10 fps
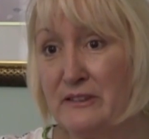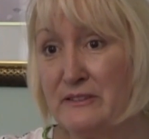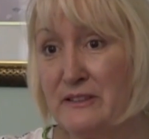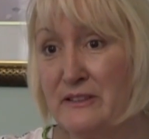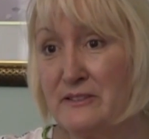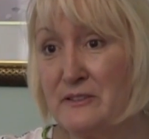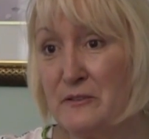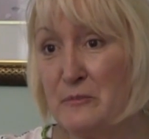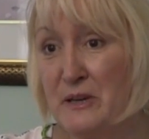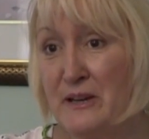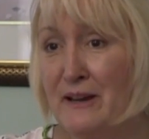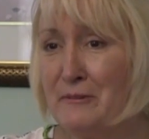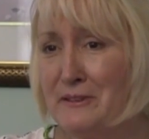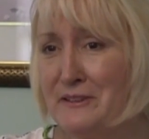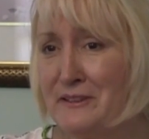And so I
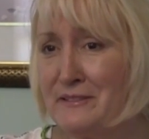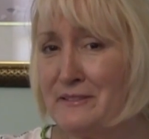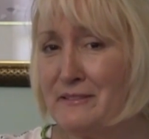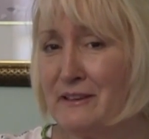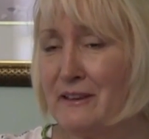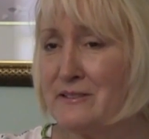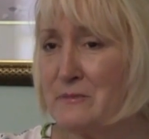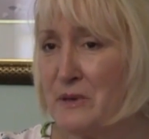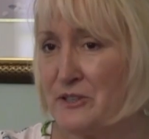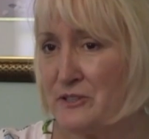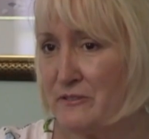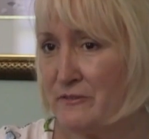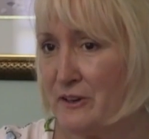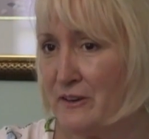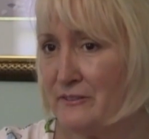really think it gets the patient
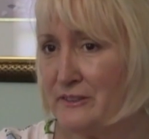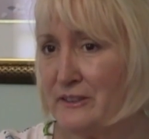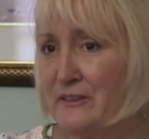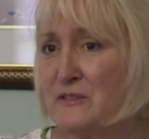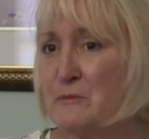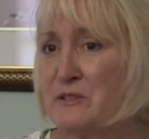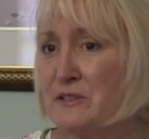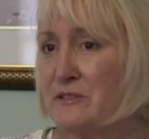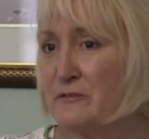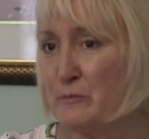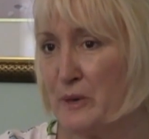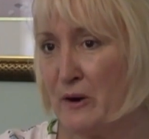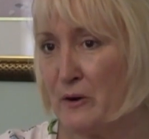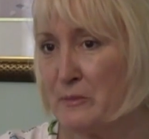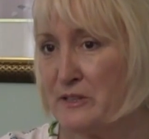involved, gives them a sense of
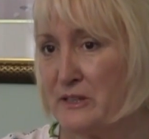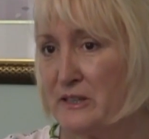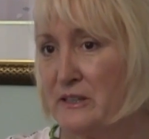empowerment